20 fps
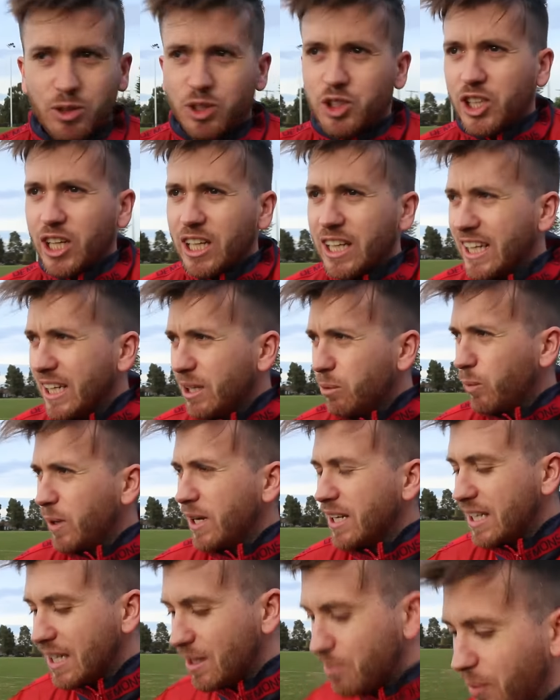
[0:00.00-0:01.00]
Chilly,
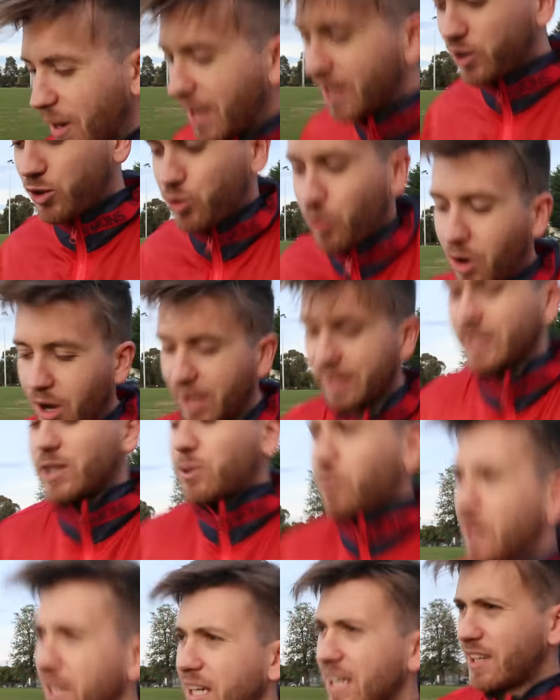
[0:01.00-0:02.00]
windy, but dry
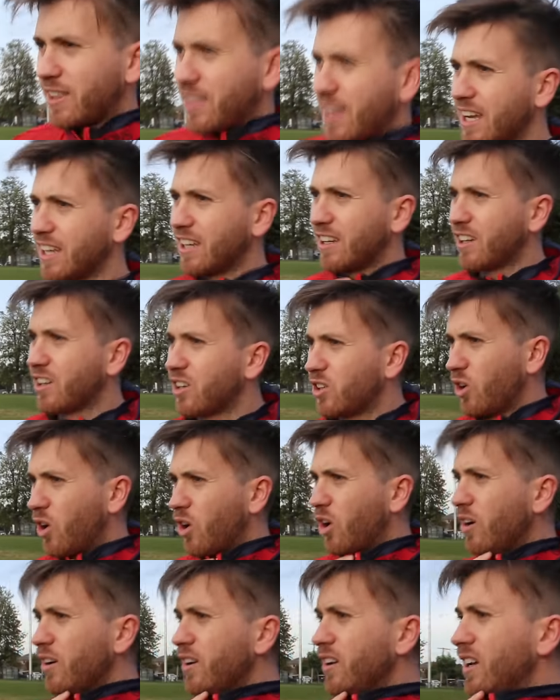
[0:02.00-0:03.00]
this week. Thank
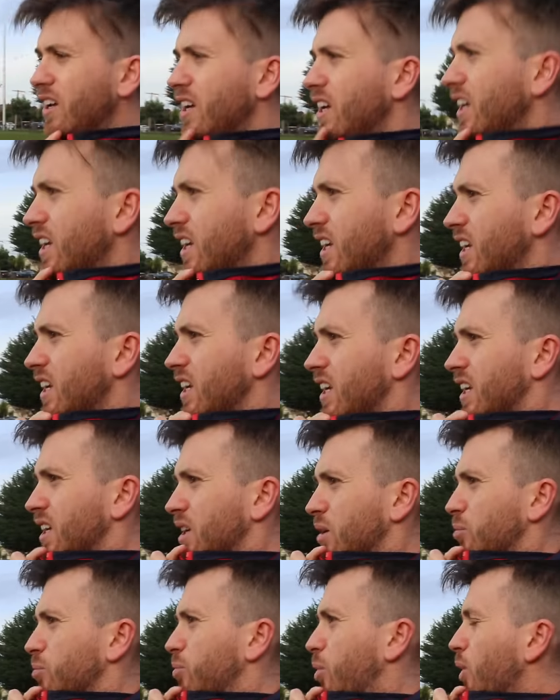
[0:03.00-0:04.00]
God.
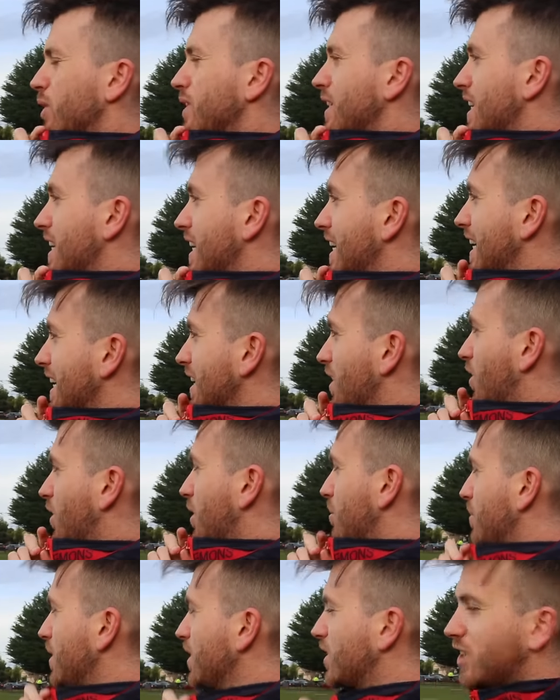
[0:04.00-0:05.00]
Boys are here
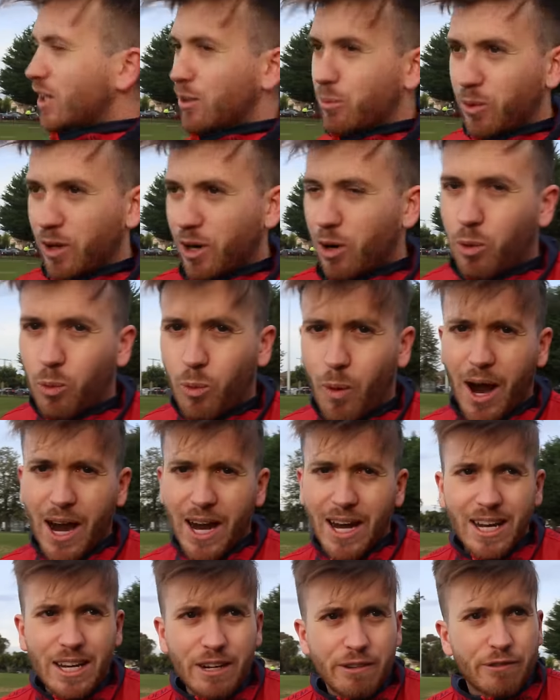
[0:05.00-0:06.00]
on a mission. We're
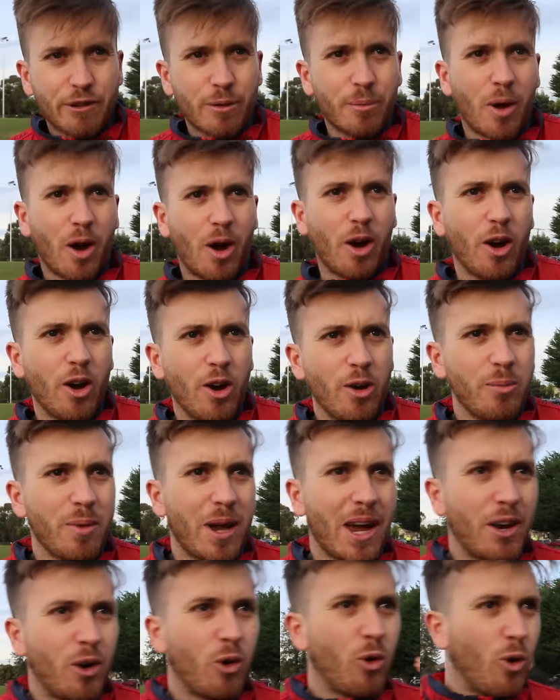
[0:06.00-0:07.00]
away from home
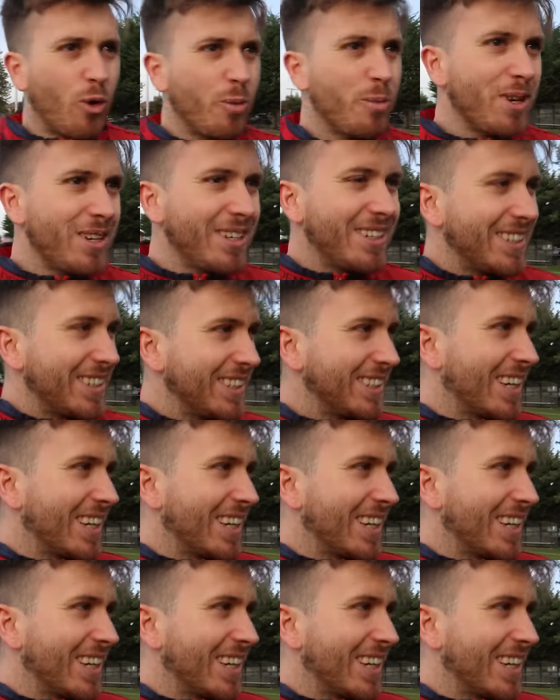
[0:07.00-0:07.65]
at Ormond.